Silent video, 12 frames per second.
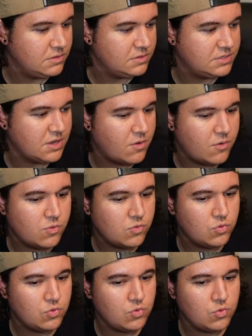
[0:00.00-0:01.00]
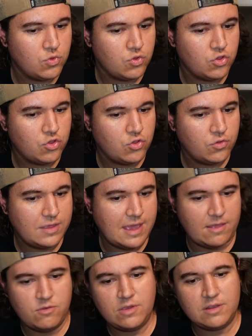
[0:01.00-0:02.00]
So,
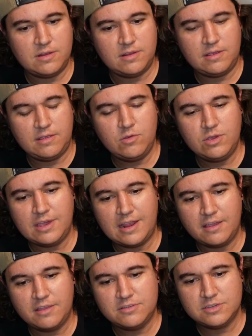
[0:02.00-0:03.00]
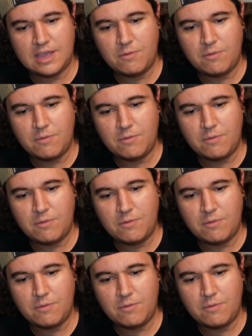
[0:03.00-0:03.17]
yeah, you can kind of.